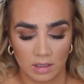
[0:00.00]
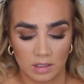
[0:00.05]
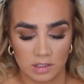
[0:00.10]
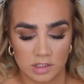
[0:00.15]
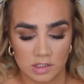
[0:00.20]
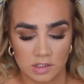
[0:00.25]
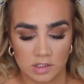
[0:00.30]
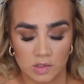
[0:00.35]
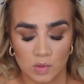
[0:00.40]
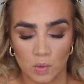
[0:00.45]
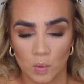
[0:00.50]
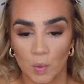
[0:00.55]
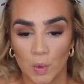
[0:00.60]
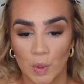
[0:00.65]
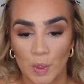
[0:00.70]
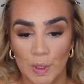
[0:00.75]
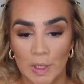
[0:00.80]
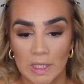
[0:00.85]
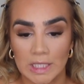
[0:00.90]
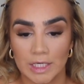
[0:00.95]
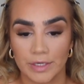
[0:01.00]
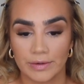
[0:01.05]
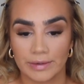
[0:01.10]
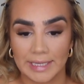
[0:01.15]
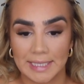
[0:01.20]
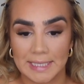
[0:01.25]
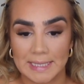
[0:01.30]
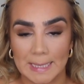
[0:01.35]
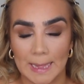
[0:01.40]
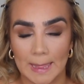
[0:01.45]
Swirl it
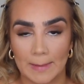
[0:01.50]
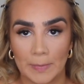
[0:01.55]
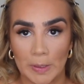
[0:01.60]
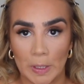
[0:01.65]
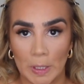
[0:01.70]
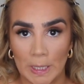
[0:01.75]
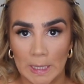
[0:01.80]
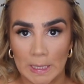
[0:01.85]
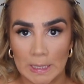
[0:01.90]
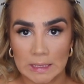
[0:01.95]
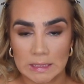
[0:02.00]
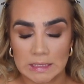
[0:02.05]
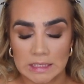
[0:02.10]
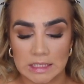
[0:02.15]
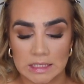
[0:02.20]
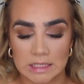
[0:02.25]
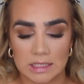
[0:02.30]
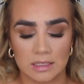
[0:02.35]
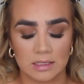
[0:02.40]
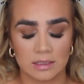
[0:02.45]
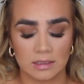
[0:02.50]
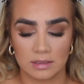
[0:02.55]
around in the product.